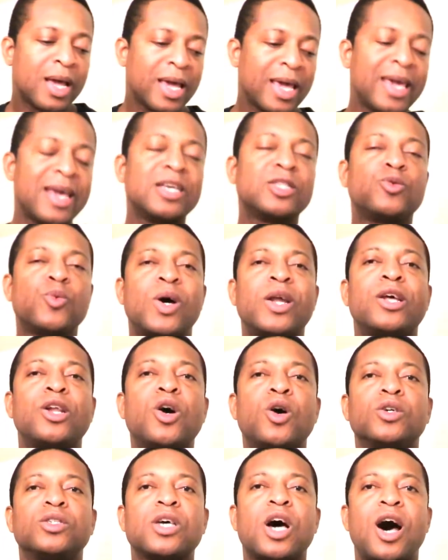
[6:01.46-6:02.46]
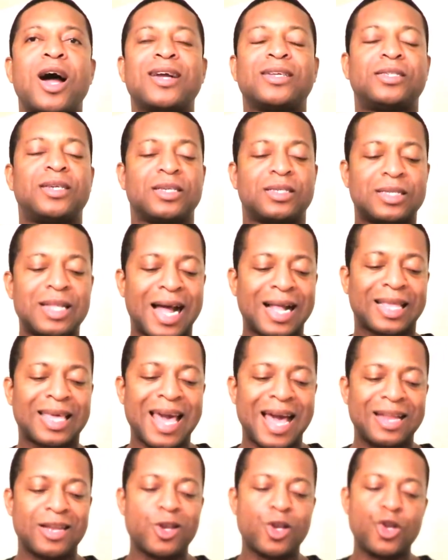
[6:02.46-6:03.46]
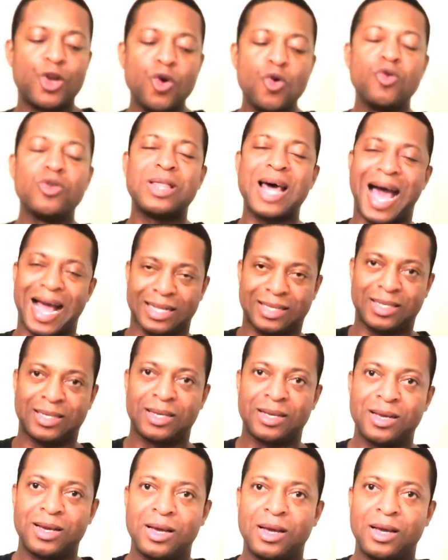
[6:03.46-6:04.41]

he is one of those artists that can do that.